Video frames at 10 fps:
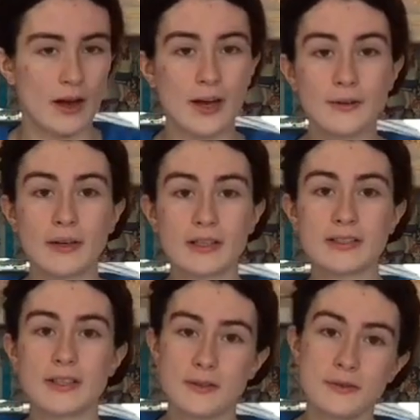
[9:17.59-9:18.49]
I don't
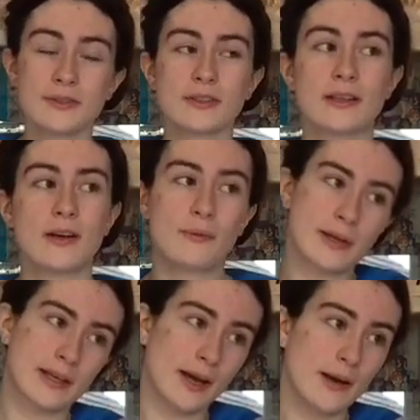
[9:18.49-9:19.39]
actually use a
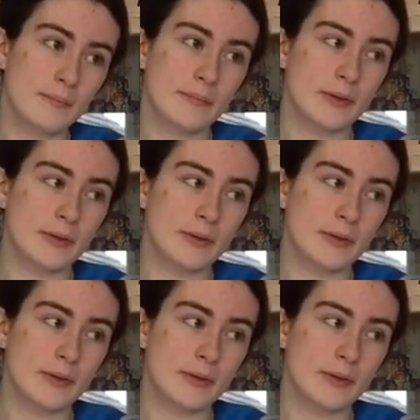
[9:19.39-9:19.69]
wig cap